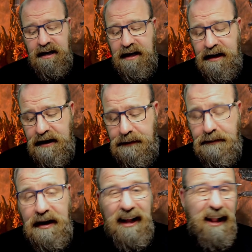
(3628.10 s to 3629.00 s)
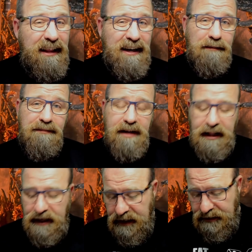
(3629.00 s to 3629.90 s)
I like that. I
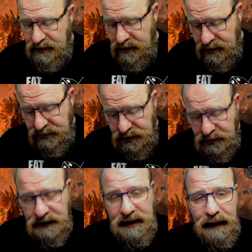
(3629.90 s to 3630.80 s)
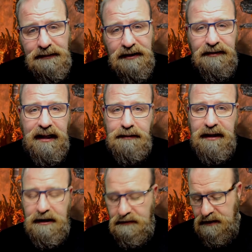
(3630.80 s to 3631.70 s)
like that. You know, if someone's camped a fairly
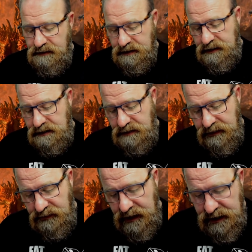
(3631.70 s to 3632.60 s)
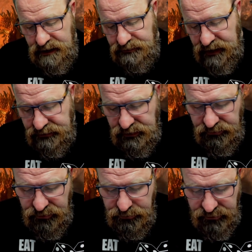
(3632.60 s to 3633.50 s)
big unit across a terrain feature, have some fun